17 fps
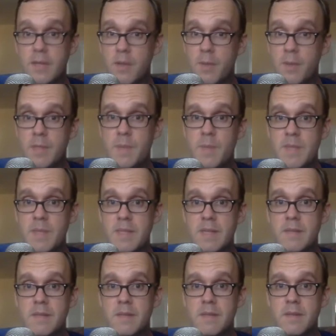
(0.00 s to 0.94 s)
nobody's
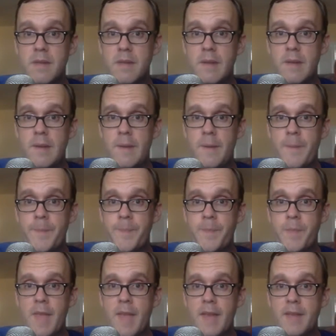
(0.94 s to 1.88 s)
business.
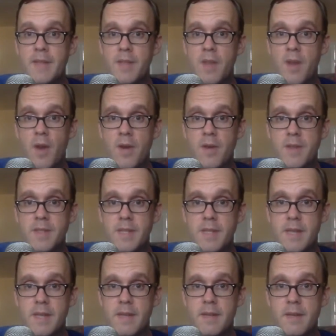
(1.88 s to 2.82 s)
And is the hardest
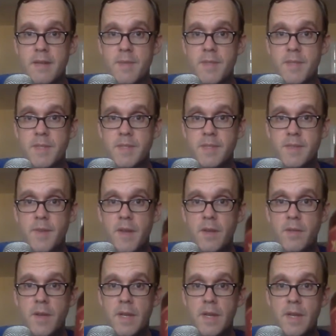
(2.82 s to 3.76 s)
thing in the business to
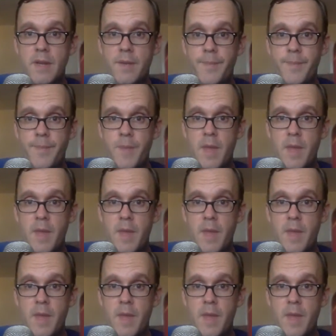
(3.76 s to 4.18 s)
find right now.